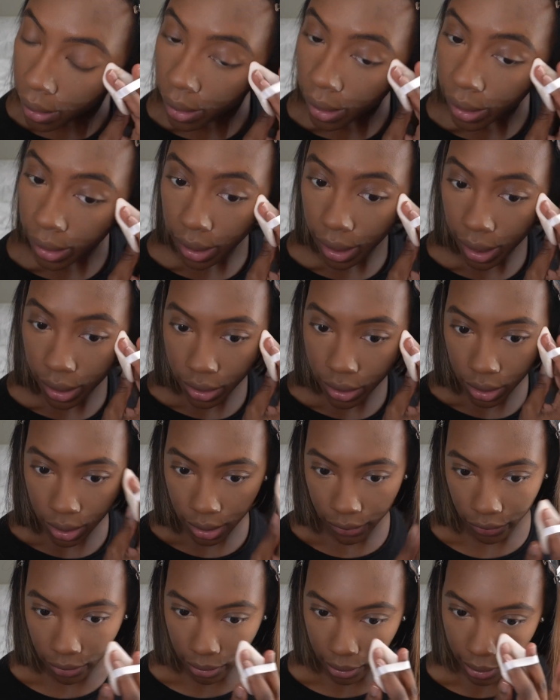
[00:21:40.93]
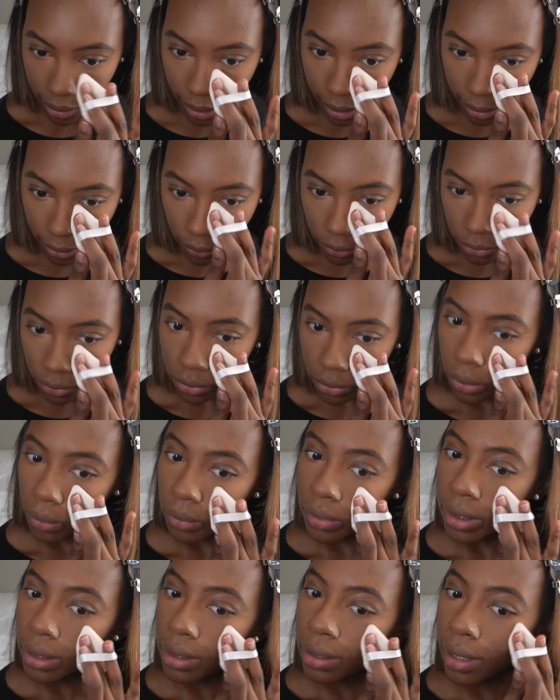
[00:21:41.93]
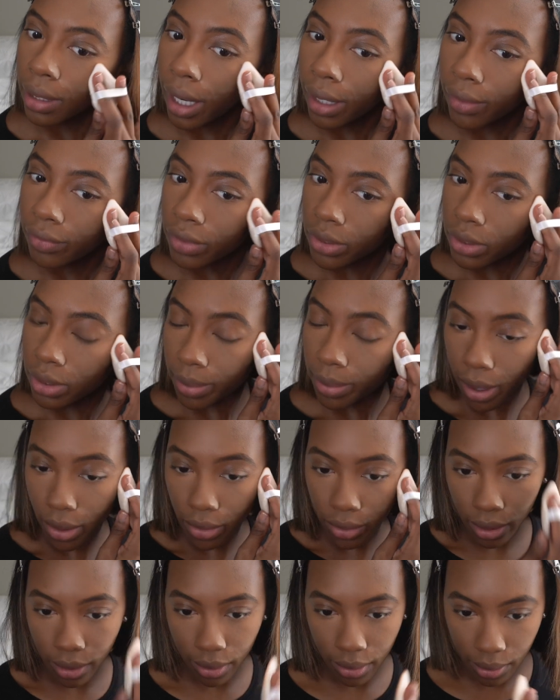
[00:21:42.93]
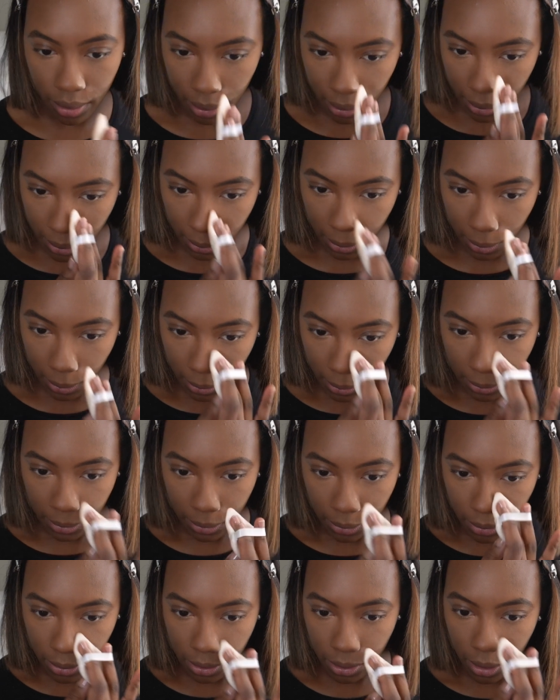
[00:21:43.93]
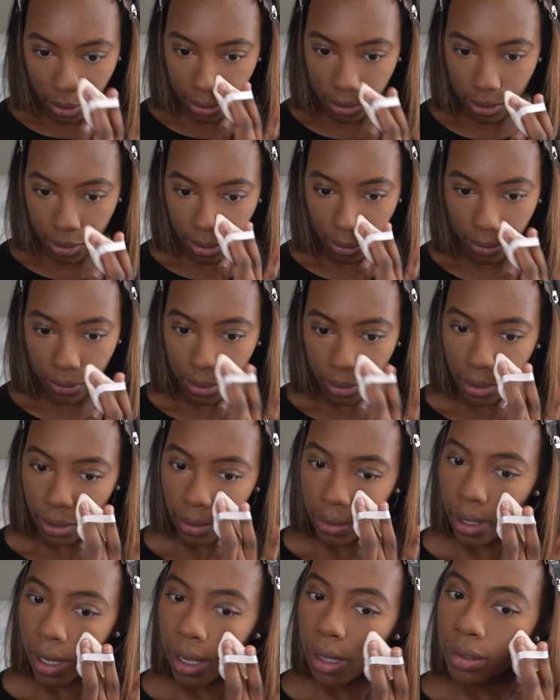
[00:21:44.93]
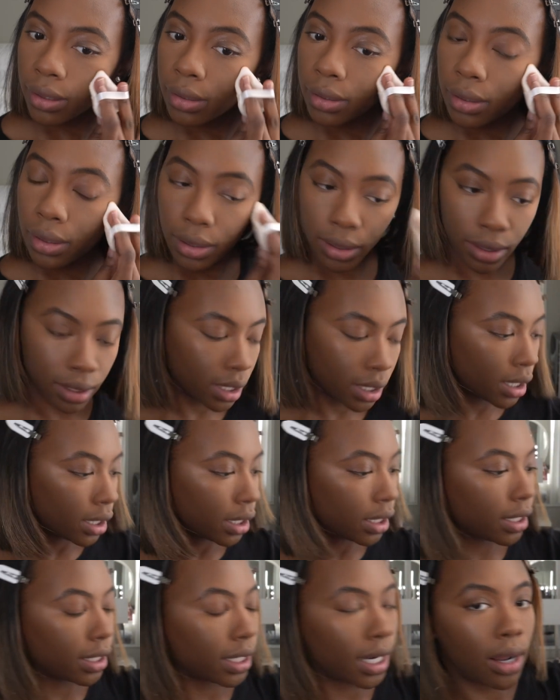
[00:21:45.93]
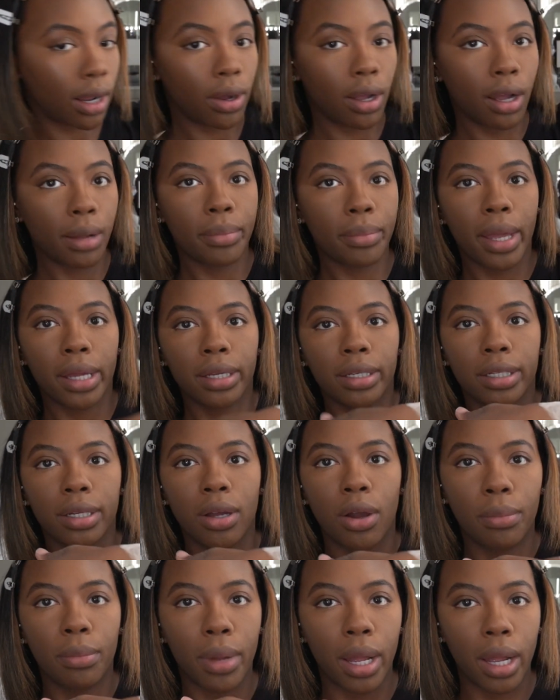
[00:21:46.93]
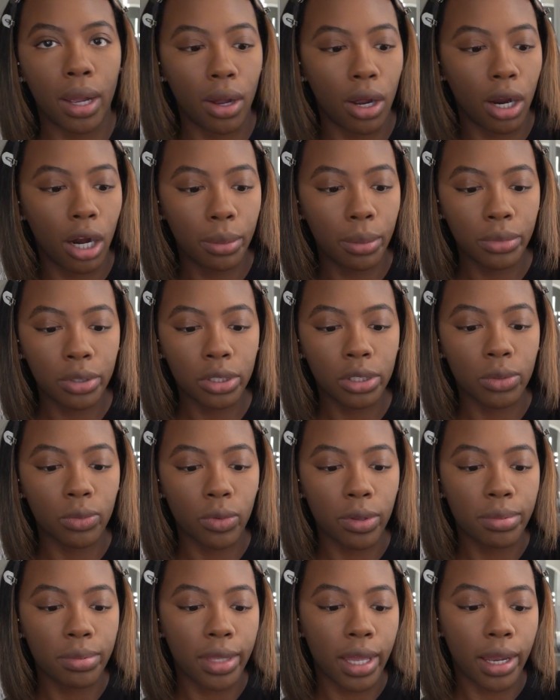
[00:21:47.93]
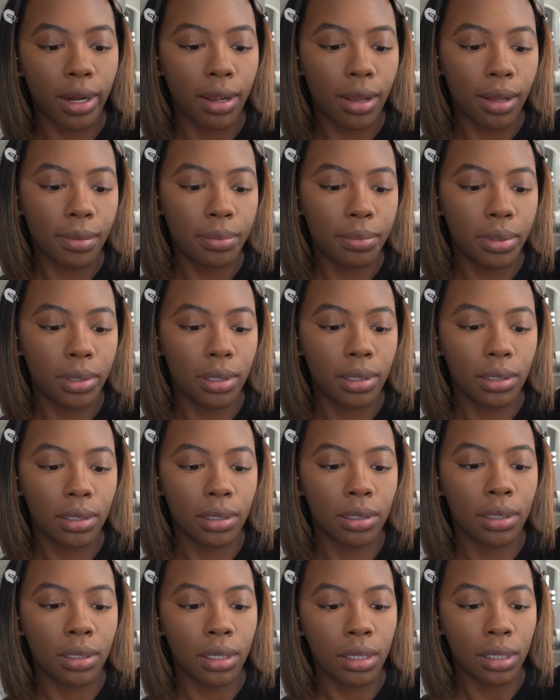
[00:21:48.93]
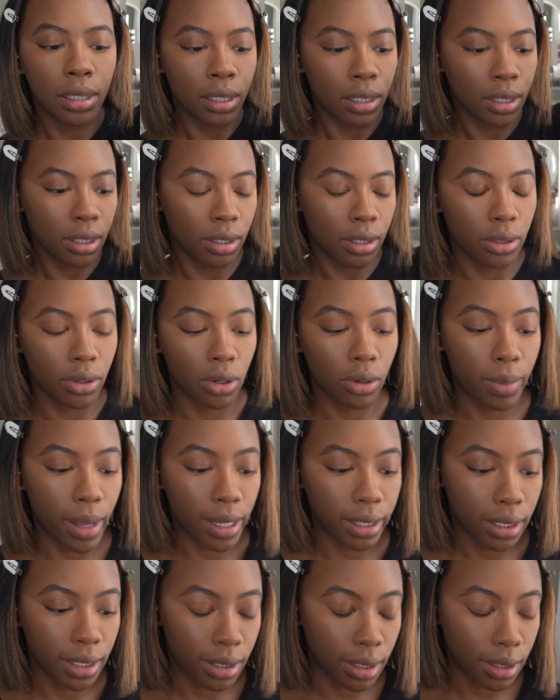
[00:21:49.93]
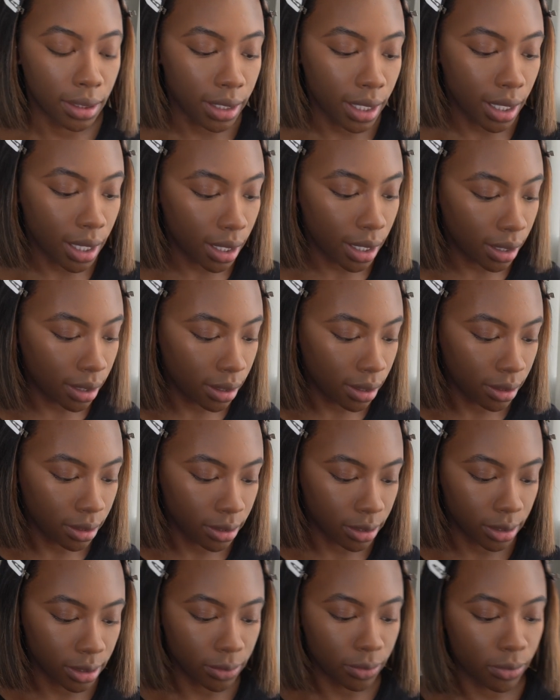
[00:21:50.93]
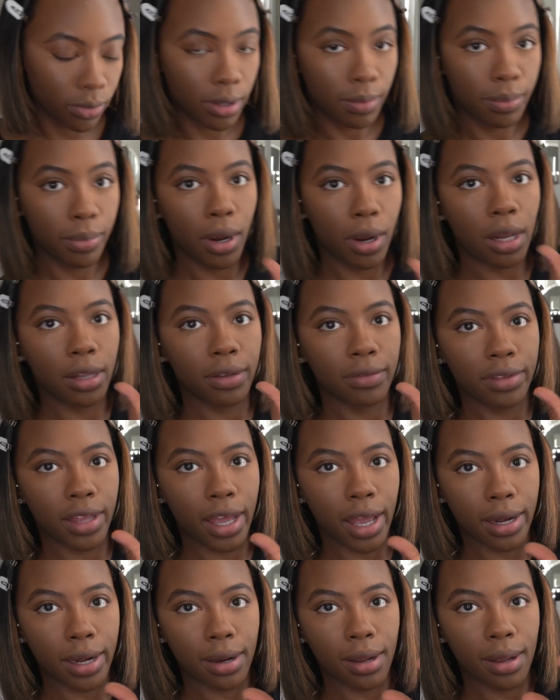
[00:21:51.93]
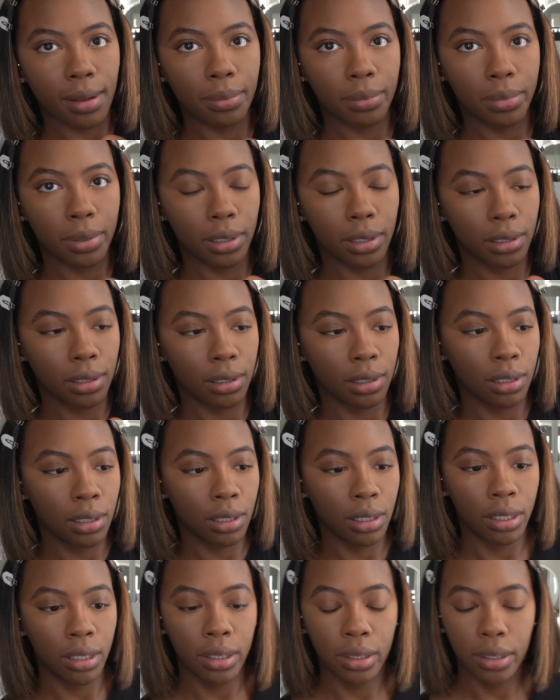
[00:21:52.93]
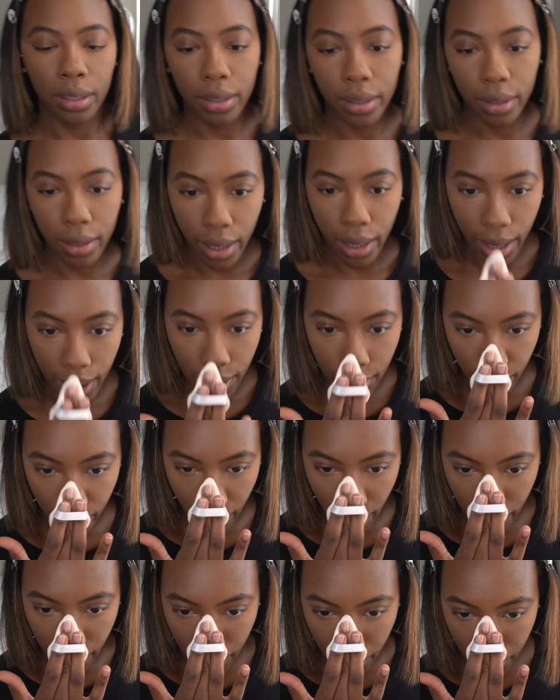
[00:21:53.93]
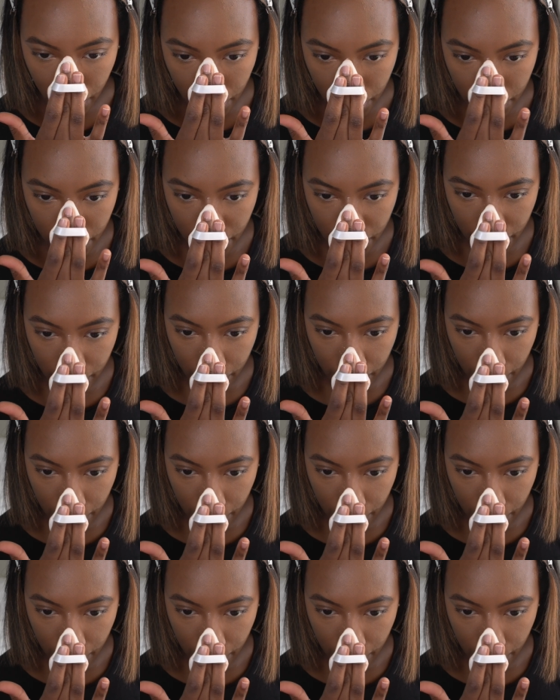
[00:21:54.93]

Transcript: And I just feel like you don't need a lot of this powder. You just don't need a lot. And then I'll come back on my arm, sweep that up, go back in the lid, sweep all of that up, and do my nose